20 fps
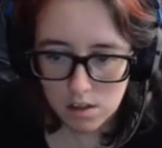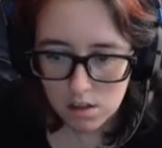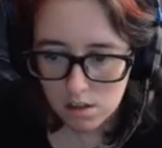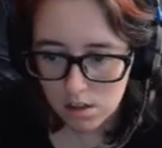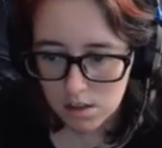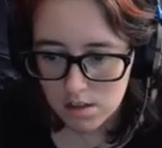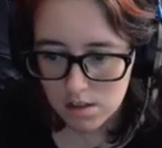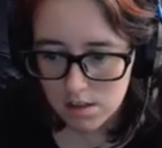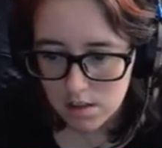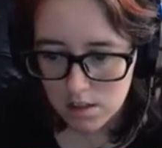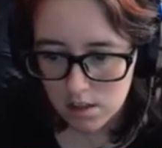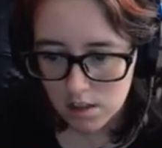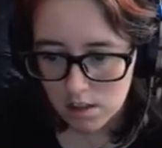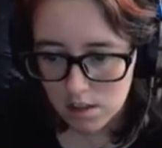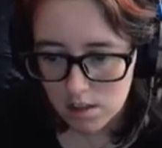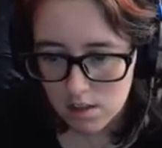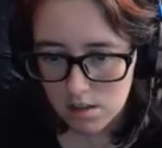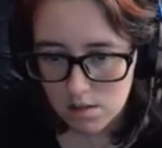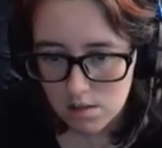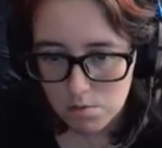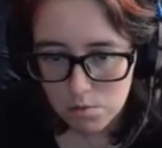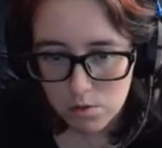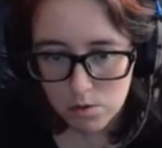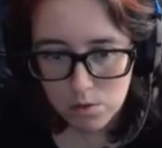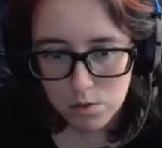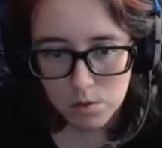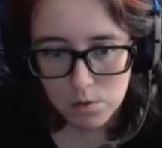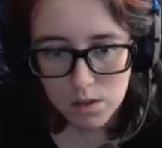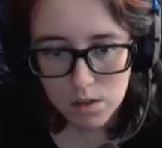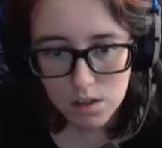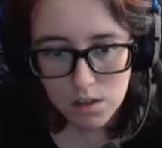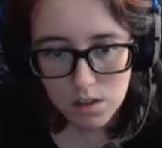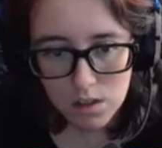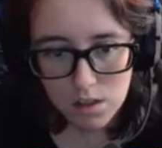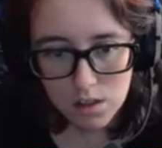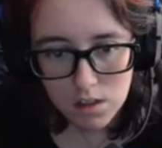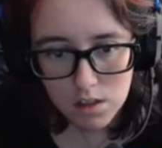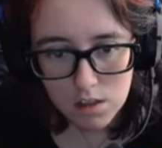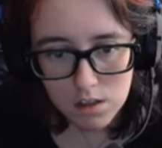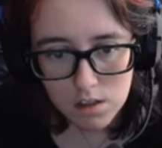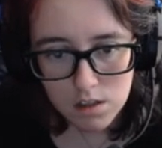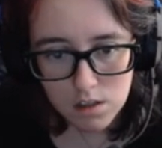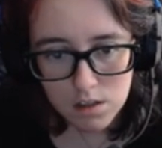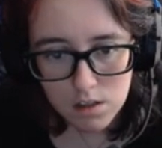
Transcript: Here, let's look at this real quick.